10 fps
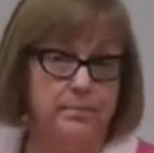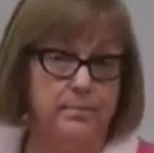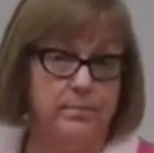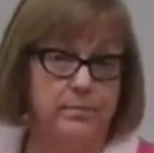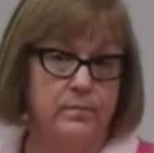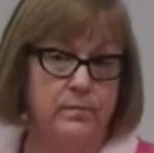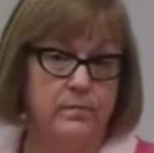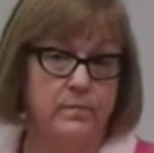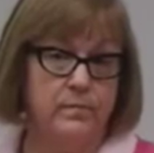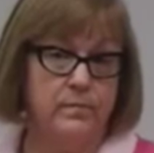
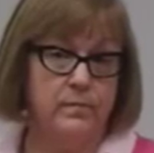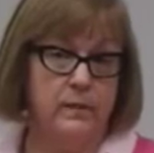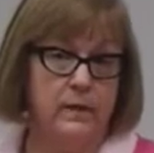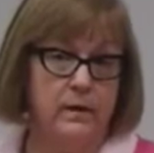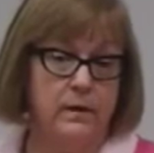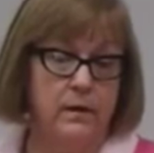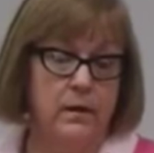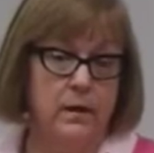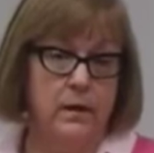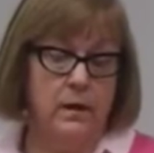
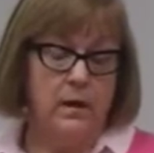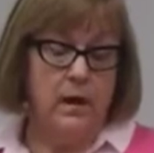[no speech]